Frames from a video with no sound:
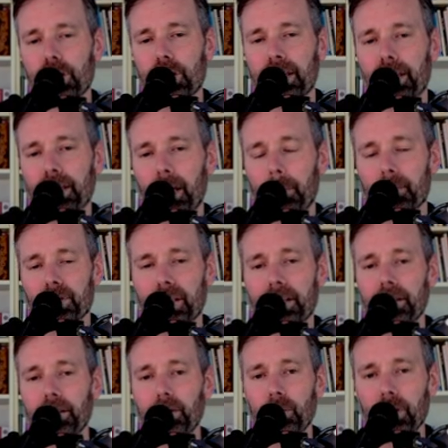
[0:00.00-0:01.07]
comes
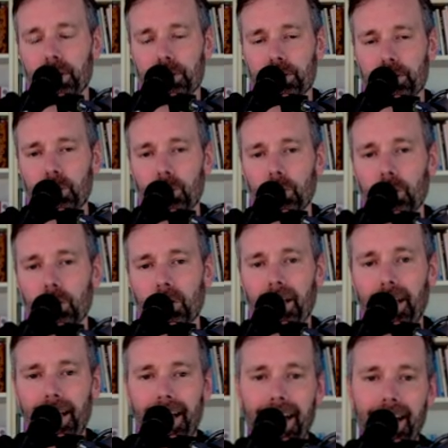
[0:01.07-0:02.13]
into it is cool,
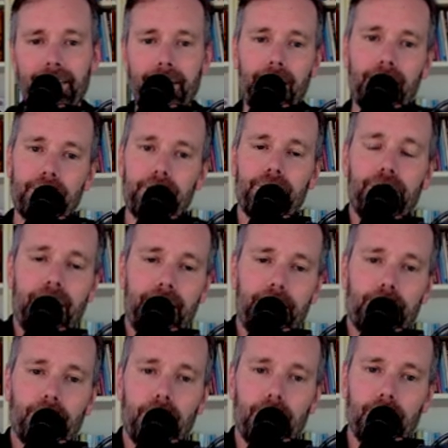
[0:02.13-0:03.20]
and
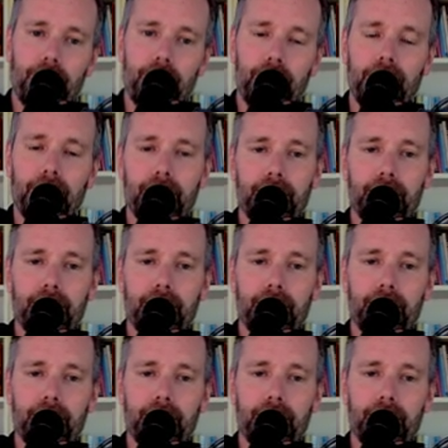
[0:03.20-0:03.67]
well.